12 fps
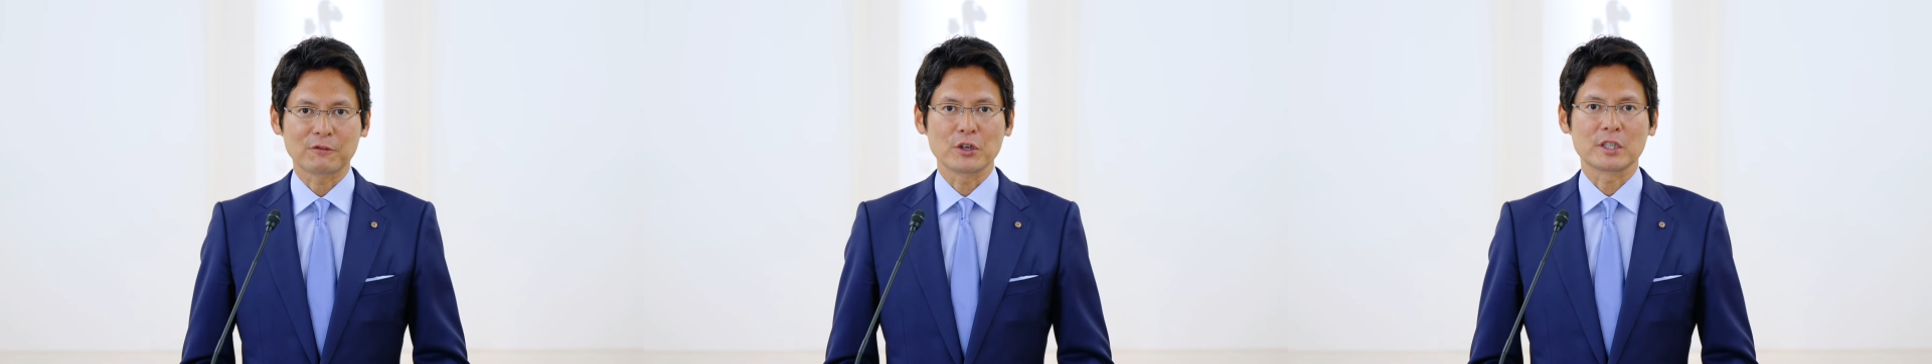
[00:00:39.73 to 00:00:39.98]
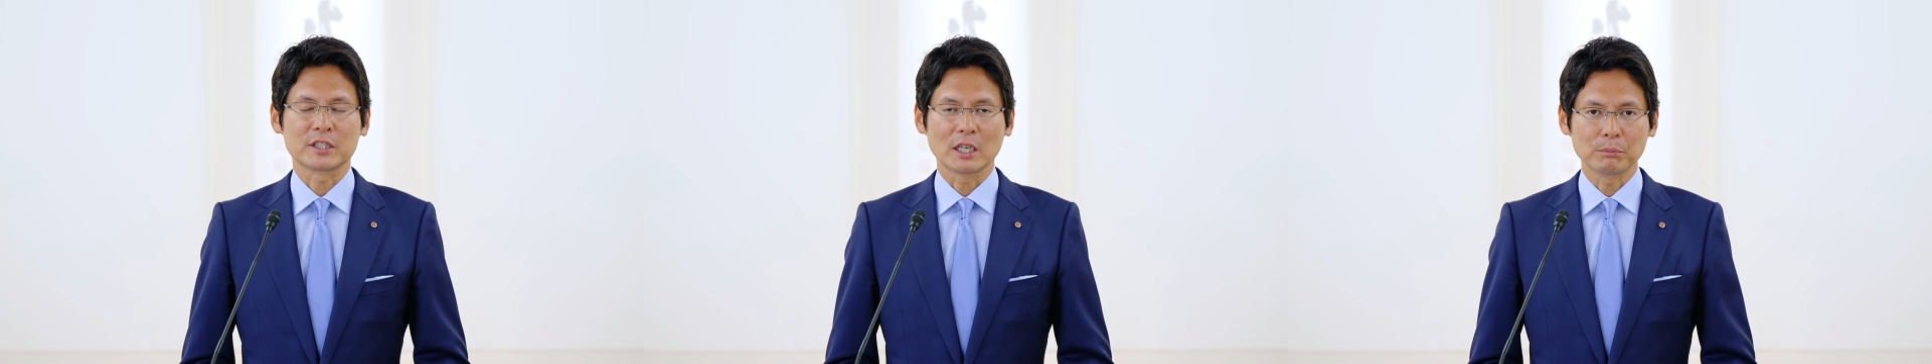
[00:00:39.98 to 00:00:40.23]

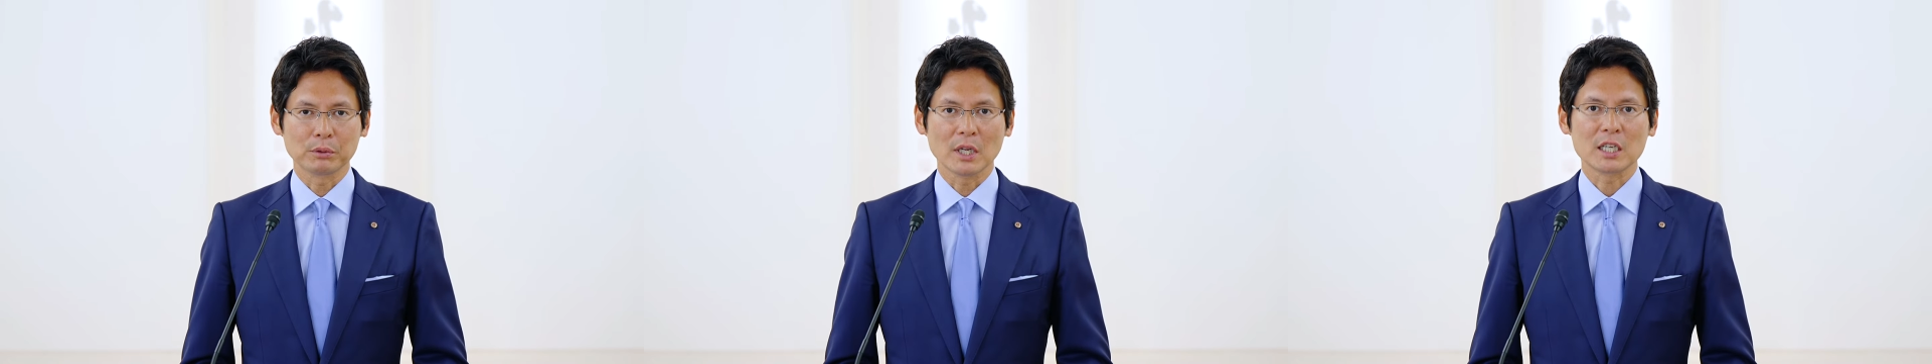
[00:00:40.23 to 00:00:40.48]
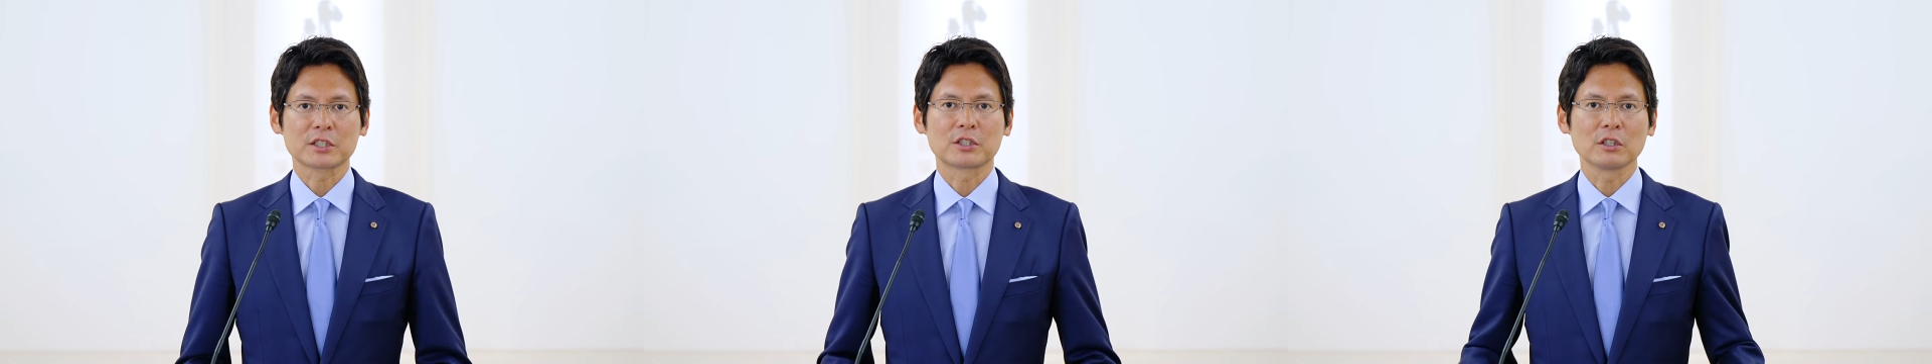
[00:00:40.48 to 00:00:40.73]
for
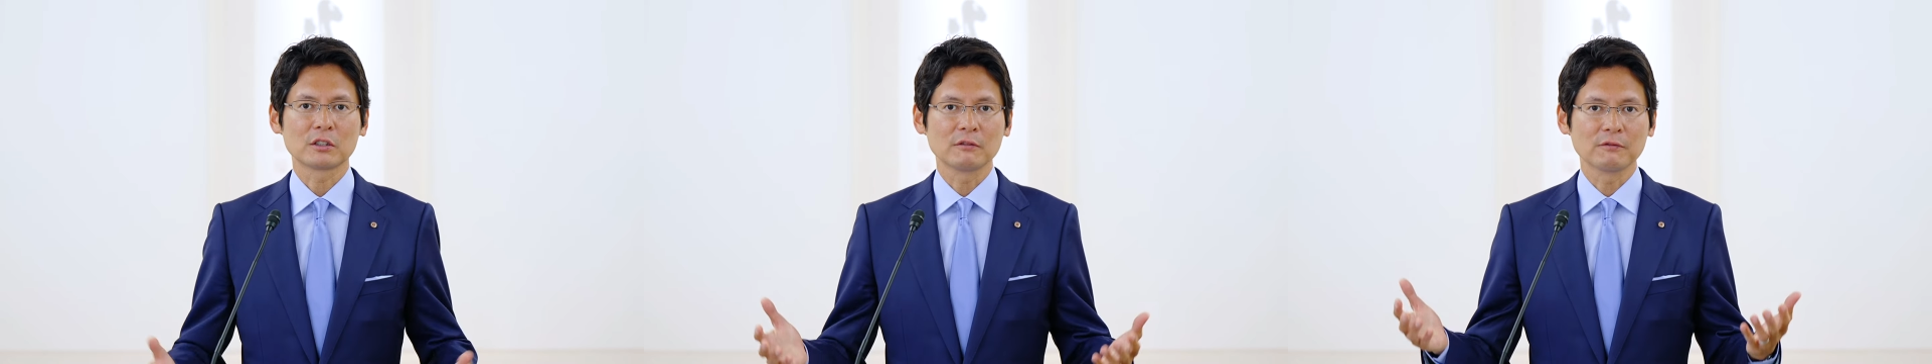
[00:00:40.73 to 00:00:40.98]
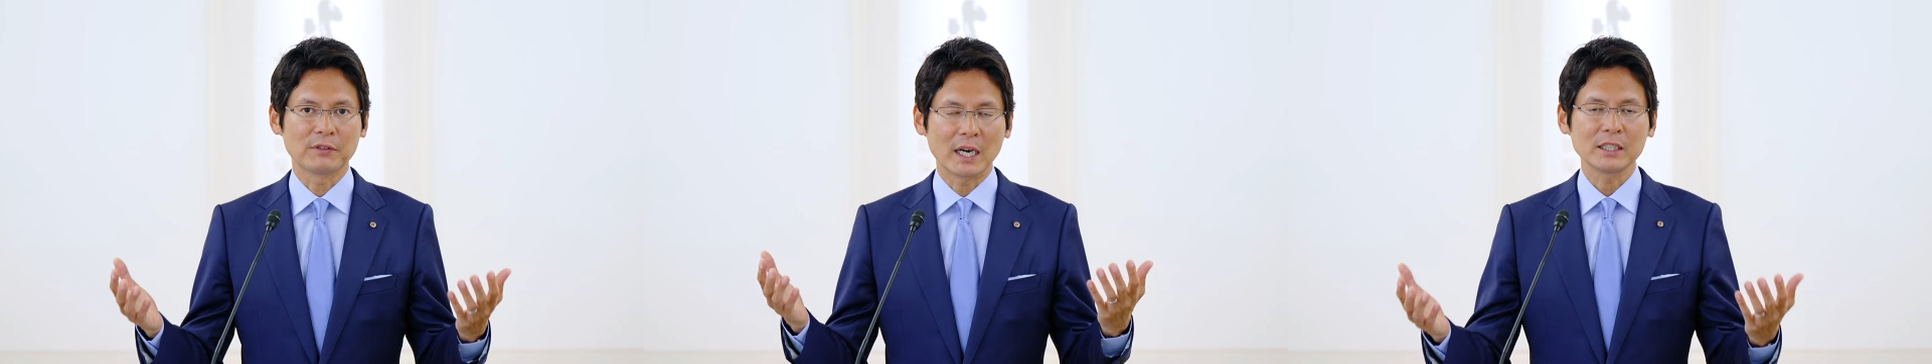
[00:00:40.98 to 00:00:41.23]
example, a
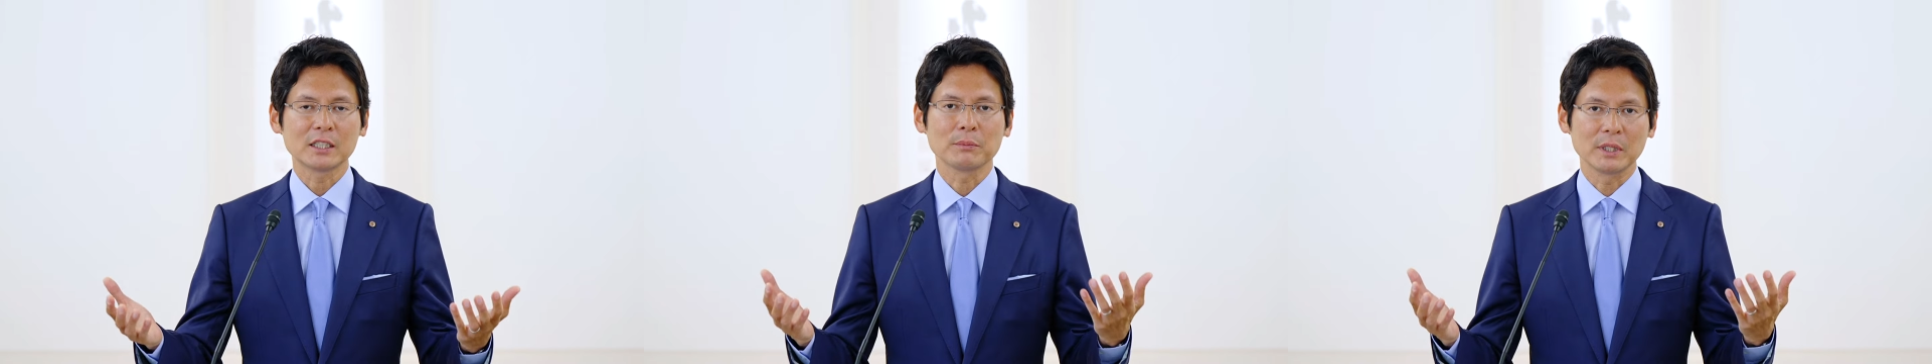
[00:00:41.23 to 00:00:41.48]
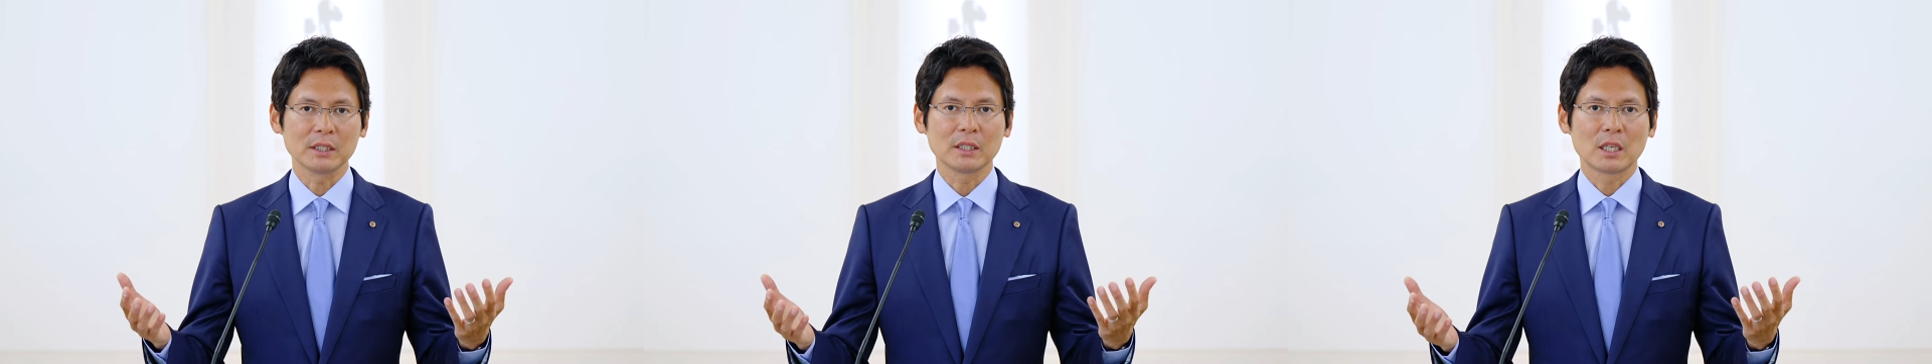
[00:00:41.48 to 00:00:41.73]
certain
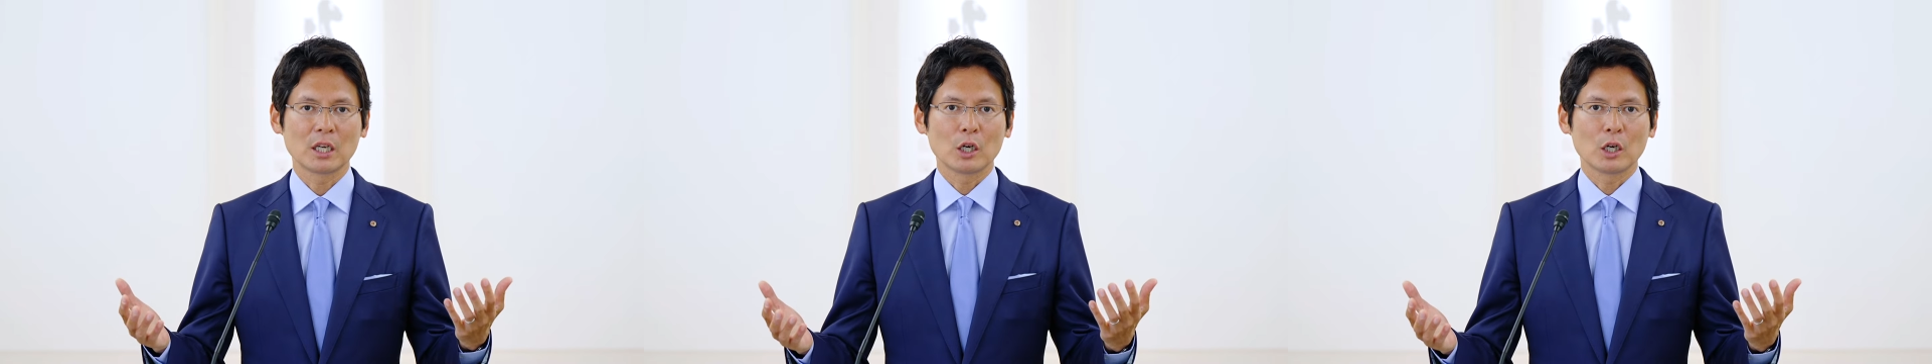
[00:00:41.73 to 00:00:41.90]
vitamin,